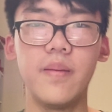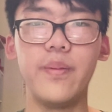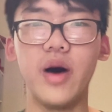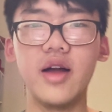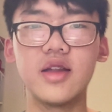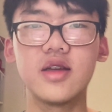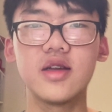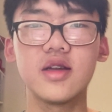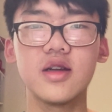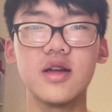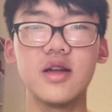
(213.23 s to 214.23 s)

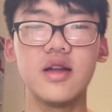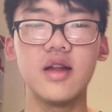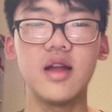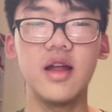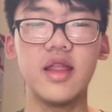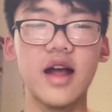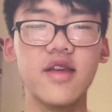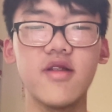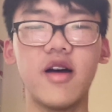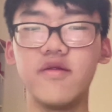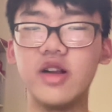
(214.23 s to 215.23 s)
but that's
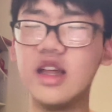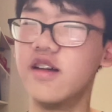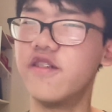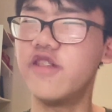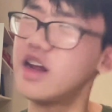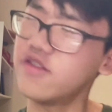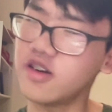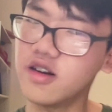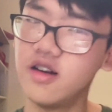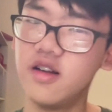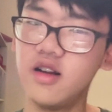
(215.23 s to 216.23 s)
not really the
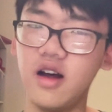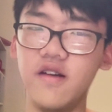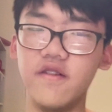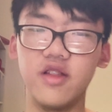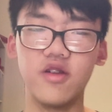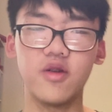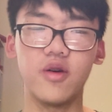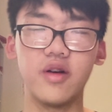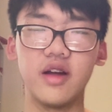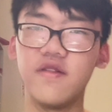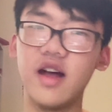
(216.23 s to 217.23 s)
flavor of the
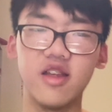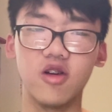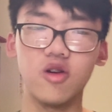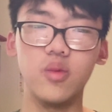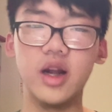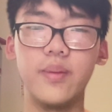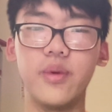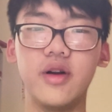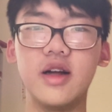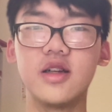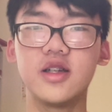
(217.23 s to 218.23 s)
story, if that's a good way to
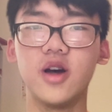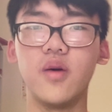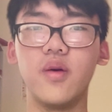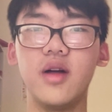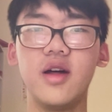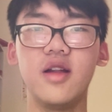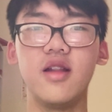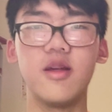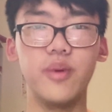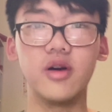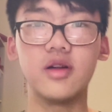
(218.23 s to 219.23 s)
put it. So
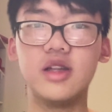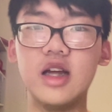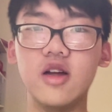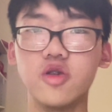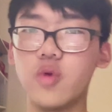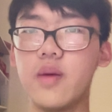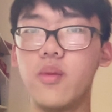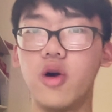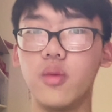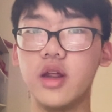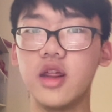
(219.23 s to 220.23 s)
this book deals way
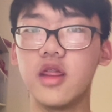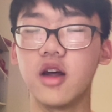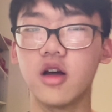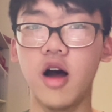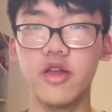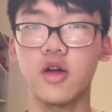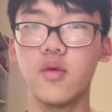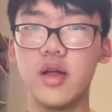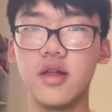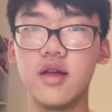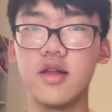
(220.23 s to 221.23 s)
more with the
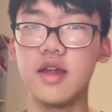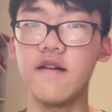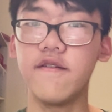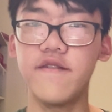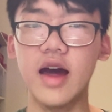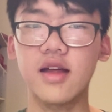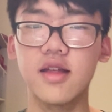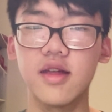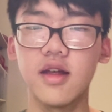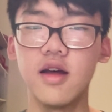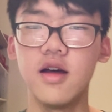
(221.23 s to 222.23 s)
consequences, the
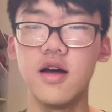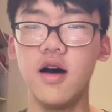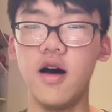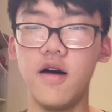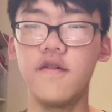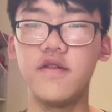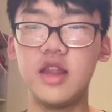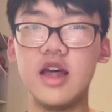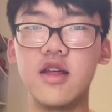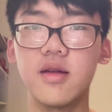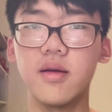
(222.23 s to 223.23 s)
effects of
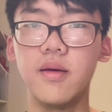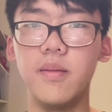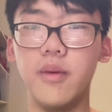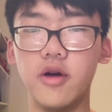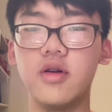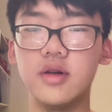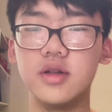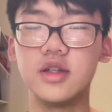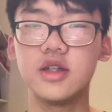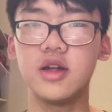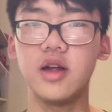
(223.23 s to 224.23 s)
these
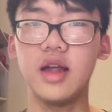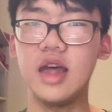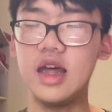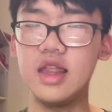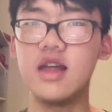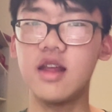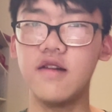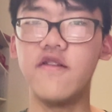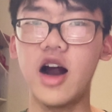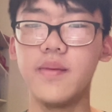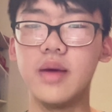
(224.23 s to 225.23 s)
murders in this
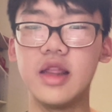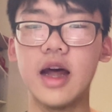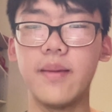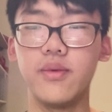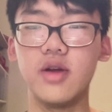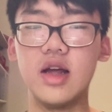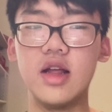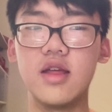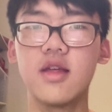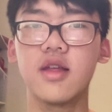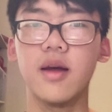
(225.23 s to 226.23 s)
environment that
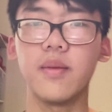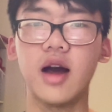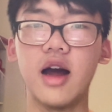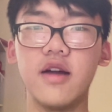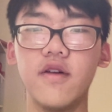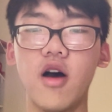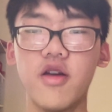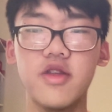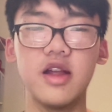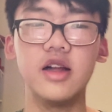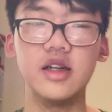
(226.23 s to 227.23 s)
breeds some kind of
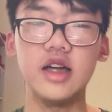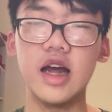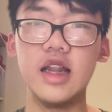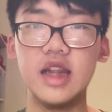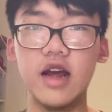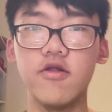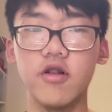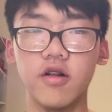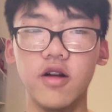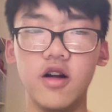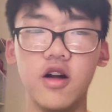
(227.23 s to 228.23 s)
hostility and
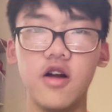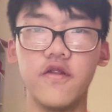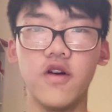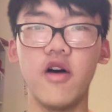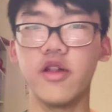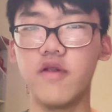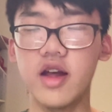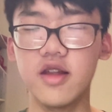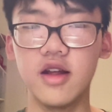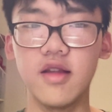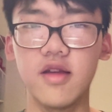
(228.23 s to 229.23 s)
danger for all the
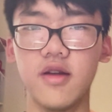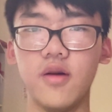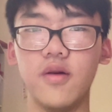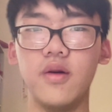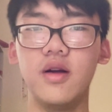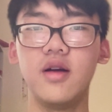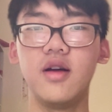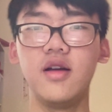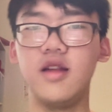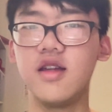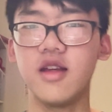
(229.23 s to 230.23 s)
residents. So
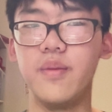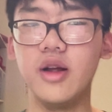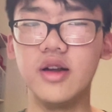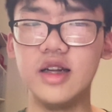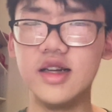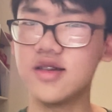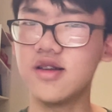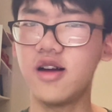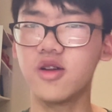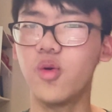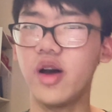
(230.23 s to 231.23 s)
this ability is
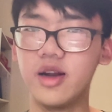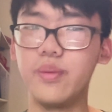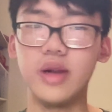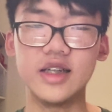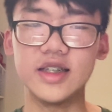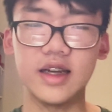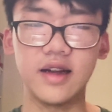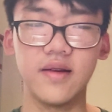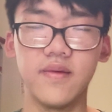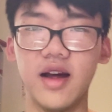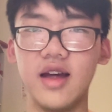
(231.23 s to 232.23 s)
not quite a blessing,
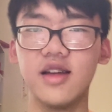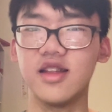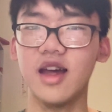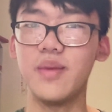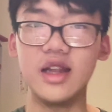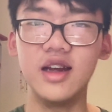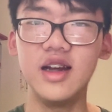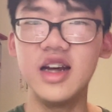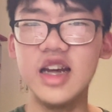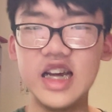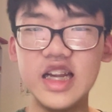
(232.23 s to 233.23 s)
right? Because I mean,
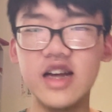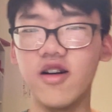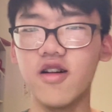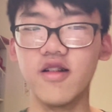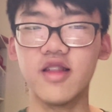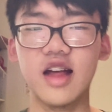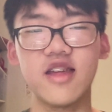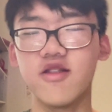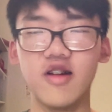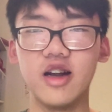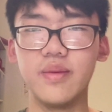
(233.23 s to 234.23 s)
eating earth, that's
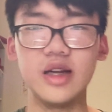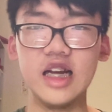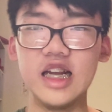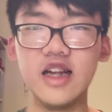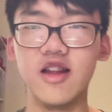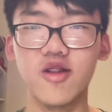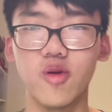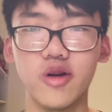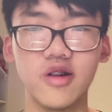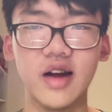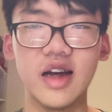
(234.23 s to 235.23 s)
straight up an eating
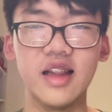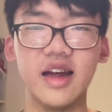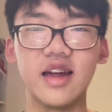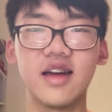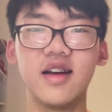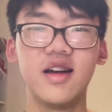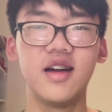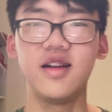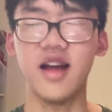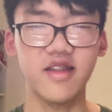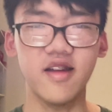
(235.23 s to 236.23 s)
disorder, right? Like
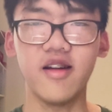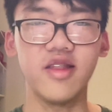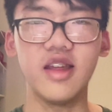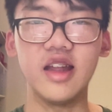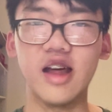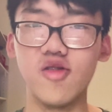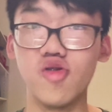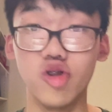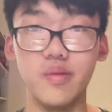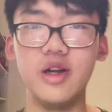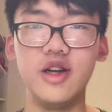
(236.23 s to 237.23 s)
that's not a thing that you
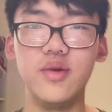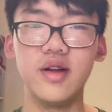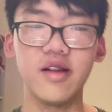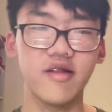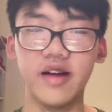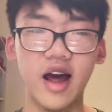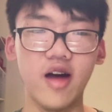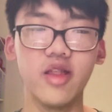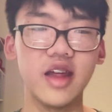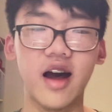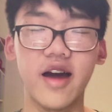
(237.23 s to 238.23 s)
should be doing. It's not
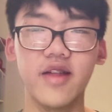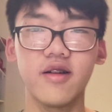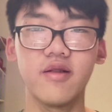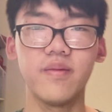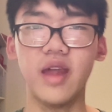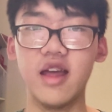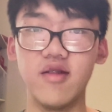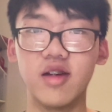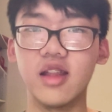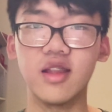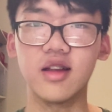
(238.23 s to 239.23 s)
healthy either. And you
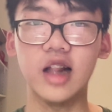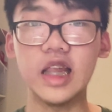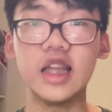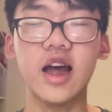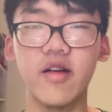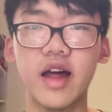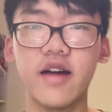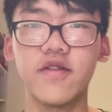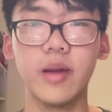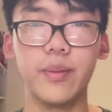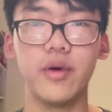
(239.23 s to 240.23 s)
can clearly tell that
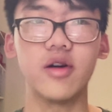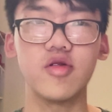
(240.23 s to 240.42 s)
from the book,